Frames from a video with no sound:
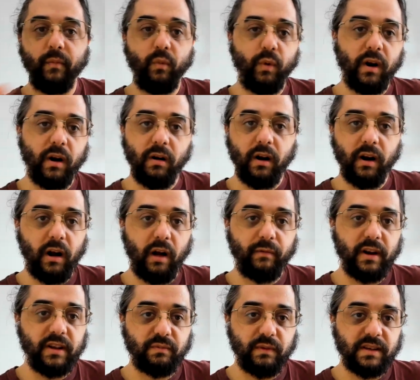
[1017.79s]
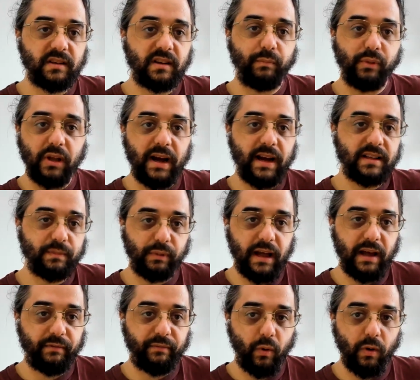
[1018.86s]
We're a governance risk compliance
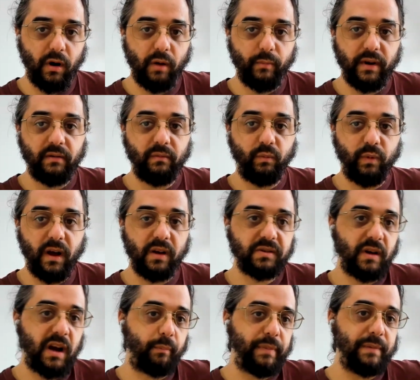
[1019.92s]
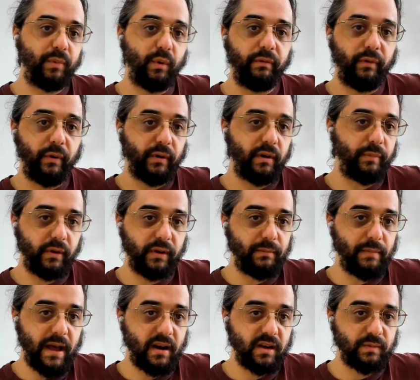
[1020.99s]
platform, and we also help people with vulnerability
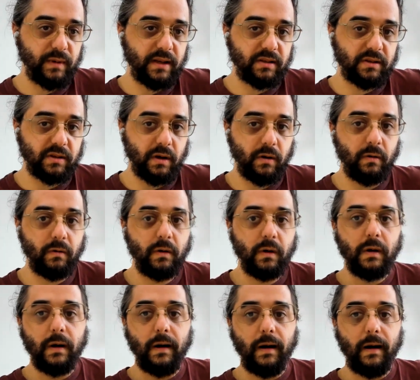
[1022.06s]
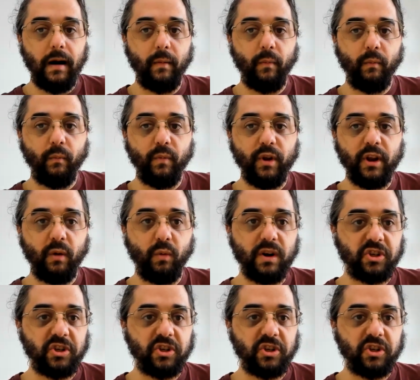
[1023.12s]
management. So, we're